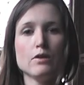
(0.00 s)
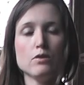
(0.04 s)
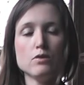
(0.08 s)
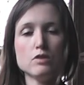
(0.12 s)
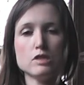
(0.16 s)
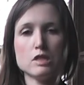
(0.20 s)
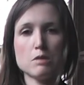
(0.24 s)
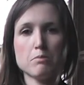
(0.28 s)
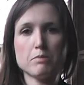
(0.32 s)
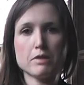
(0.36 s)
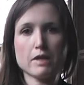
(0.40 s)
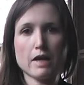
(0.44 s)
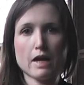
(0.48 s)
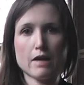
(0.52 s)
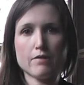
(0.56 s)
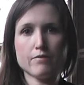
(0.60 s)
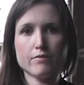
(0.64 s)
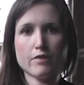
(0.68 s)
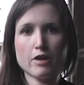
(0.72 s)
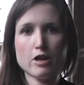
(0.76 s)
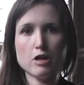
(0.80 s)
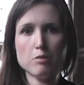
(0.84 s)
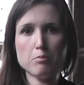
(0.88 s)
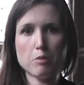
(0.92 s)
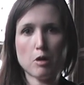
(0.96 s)
It also
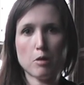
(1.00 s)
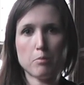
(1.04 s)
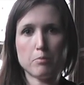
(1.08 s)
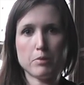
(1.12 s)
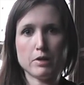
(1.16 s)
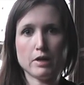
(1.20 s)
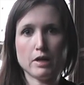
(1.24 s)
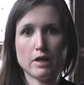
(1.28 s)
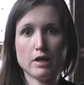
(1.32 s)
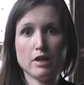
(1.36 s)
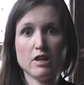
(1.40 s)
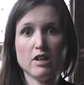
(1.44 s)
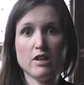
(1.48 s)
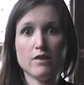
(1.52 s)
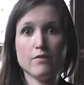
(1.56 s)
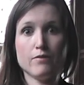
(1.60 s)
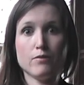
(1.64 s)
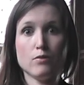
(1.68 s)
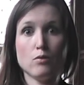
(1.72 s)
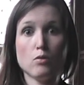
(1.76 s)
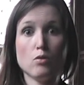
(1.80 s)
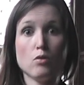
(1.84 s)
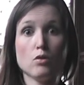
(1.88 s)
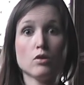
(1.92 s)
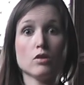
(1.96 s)
became very popular
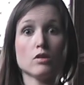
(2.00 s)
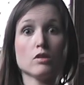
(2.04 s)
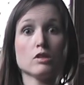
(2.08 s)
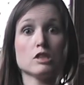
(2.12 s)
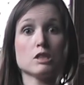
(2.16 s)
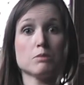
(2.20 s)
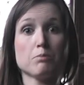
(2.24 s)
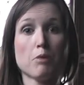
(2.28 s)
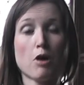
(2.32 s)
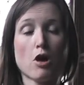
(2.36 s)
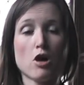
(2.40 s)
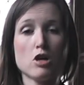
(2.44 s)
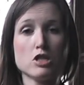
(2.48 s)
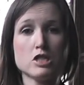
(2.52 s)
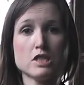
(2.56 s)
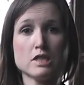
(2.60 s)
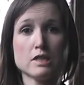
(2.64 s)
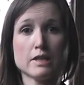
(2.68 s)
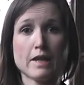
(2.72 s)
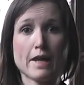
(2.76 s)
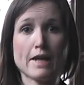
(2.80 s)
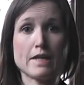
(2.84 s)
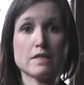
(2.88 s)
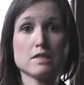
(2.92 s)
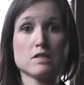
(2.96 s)
for
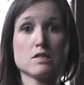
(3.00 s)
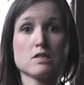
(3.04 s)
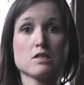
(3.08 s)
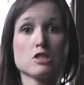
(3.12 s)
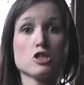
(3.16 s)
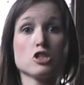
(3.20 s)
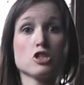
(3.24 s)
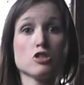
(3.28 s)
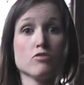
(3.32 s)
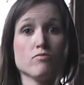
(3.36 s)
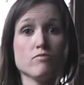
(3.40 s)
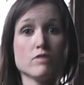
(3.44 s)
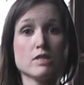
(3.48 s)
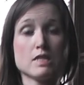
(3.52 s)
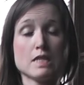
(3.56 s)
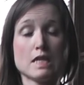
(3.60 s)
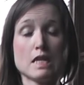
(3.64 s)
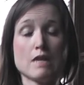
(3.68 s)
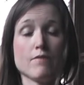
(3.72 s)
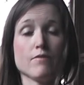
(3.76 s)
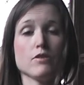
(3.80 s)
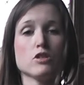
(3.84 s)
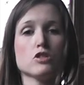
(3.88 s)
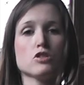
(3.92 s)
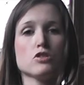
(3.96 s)
departing guests to
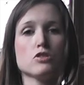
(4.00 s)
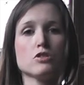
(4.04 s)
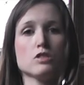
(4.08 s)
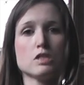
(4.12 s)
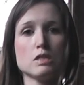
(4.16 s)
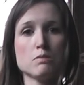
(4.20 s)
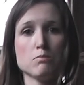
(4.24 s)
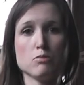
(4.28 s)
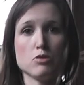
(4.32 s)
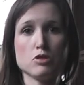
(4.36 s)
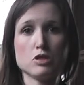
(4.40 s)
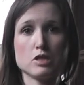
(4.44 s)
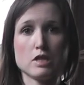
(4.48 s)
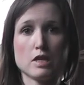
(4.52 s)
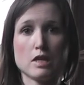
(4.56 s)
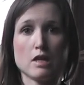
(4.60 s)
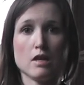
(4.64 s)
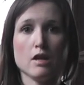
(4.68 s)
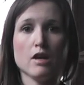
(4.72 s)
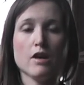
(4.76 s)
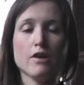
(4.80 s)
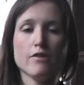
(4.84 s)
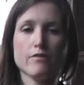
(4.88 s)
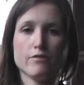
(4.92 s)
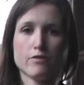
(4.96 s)
receive a
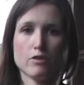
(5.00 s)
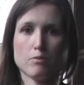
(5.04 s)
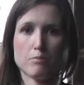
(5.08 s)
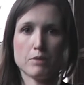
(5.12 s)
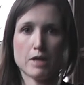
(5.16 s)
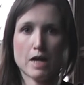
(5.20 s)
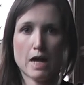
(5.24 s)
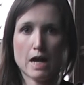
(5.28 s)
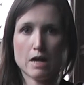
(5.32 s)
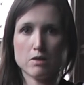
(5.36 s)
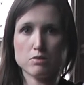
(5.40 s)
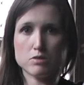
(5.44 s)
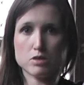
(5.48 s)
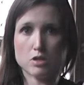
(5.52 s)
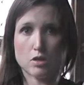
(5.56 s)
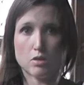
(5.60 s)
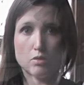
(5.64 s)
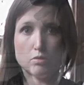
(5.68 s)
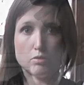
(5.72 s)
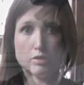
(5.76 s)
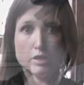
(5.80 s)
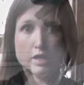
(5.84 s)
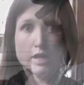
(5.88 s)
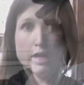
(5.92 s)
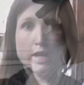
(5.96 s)
tussie-mussie from the
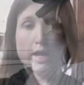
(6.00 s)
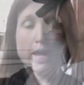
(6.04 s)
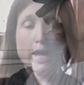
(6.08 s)
household,